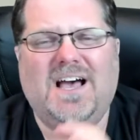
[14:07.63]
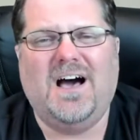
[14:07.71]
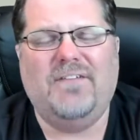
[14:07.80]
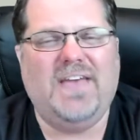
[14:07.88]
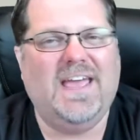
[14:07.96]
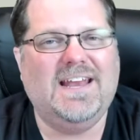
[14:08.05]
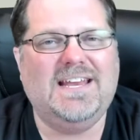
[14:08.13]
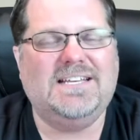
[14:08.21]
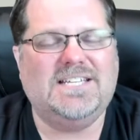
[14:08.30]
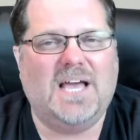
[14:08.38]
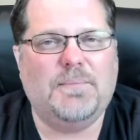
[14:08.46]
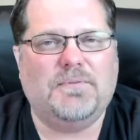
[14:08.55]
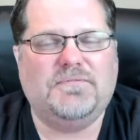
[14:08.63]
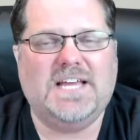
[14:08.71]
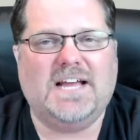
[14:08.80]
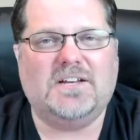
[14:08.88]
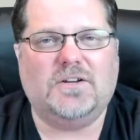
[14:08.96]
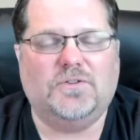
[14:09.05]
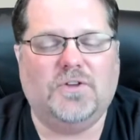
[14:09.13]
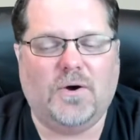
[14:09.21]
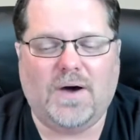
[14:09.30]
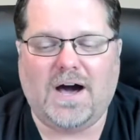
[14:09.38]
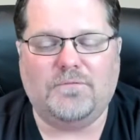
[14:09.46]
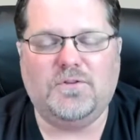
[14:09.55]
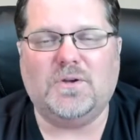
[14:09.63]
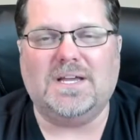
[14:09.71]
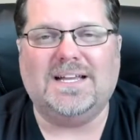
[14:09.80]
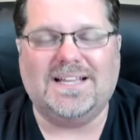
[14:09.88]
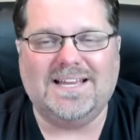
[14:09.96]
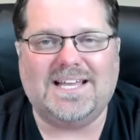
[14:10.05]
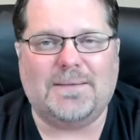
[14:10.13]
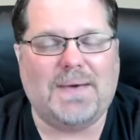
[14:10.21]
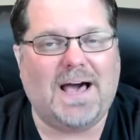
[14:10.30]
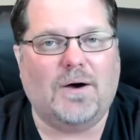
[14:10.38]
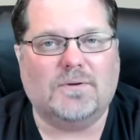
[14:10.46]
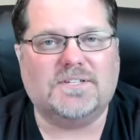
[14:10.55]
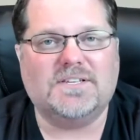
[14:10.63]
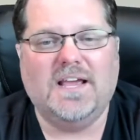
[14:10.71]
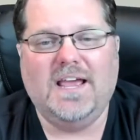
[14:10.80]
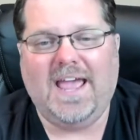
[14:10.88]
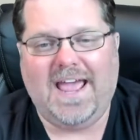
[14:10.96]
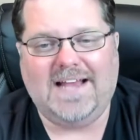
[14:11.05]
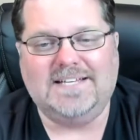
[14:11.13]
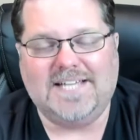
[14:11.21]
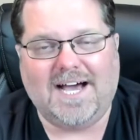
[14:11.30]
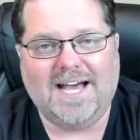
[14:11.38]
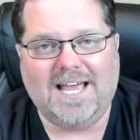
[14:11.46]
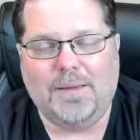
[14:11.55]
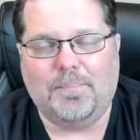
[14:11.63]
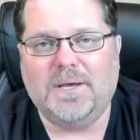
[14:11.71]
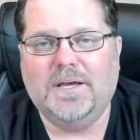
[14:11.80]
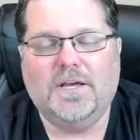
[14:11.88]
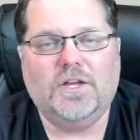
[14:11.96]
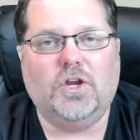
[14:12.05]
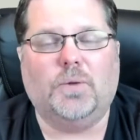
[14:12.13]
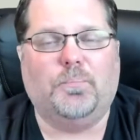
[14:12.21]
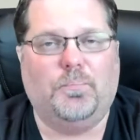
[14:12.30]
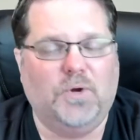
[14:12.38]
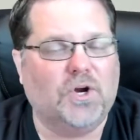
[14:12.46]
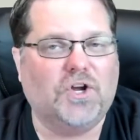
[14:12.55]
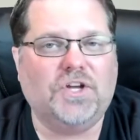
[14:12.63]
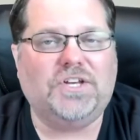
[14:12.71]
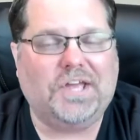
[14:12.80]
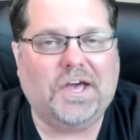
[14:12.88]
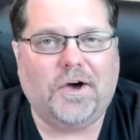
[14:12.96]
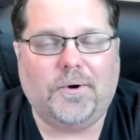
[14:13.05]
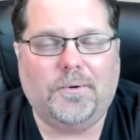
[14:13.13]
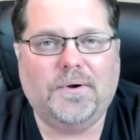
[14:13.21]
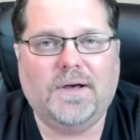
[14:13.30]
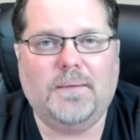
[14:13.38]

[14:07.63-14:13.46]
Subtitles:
of any type of technical know-how, if you can click a mouse and type, you're good to go.